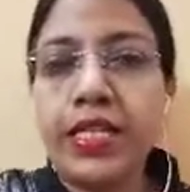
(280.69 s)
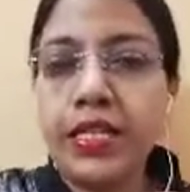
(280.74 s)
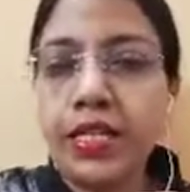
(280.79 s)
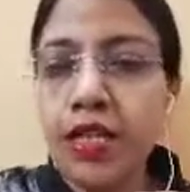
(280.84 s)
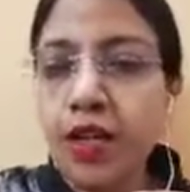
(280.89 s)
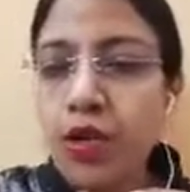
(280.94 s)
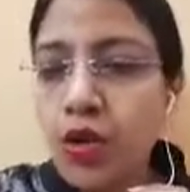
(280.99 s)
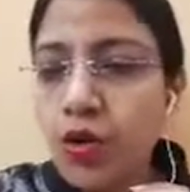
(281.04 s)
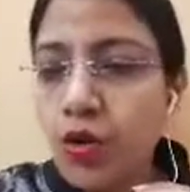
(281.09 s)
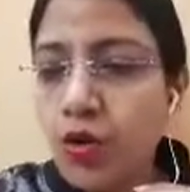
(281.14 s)

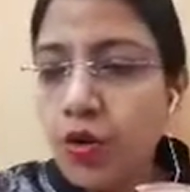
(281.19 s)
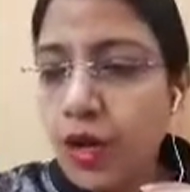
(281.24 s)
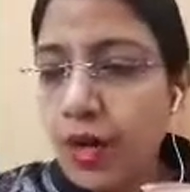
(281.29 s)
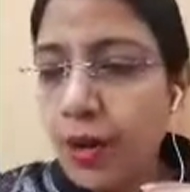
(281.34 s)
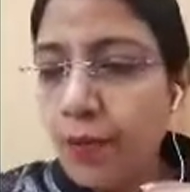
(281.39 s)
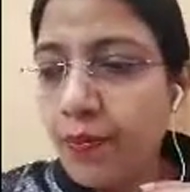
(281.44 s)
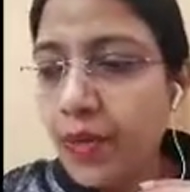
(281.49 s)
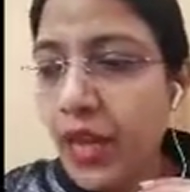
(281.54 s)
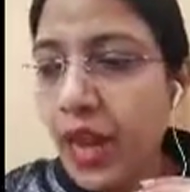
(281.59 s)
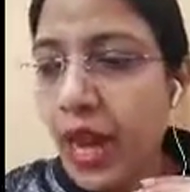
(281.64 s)
Okay,
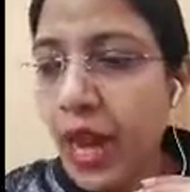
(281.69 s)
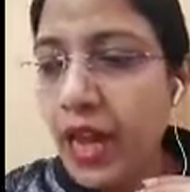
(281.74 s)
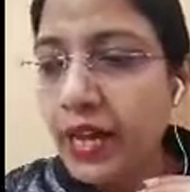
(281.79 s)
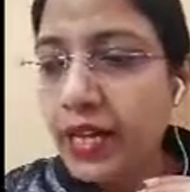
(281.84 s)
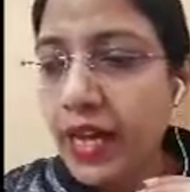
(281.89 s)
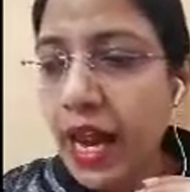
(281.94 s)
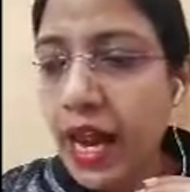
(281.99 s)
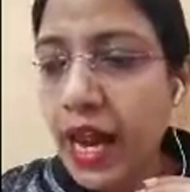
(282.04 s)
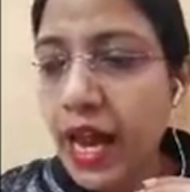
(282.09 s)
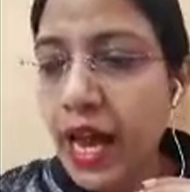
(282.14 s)
and
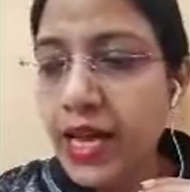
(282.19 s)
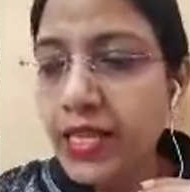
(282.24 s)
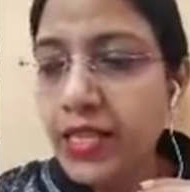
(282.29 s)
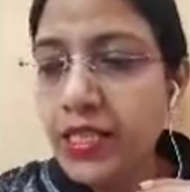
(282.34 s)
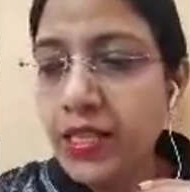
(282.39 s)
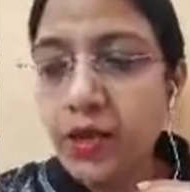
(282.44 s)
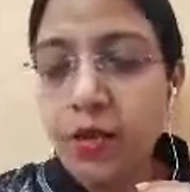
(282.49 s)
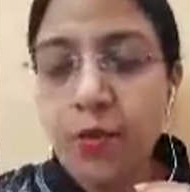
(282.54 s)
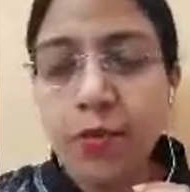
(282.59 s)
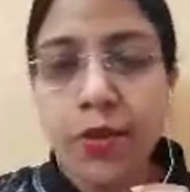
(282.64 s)
as Mr.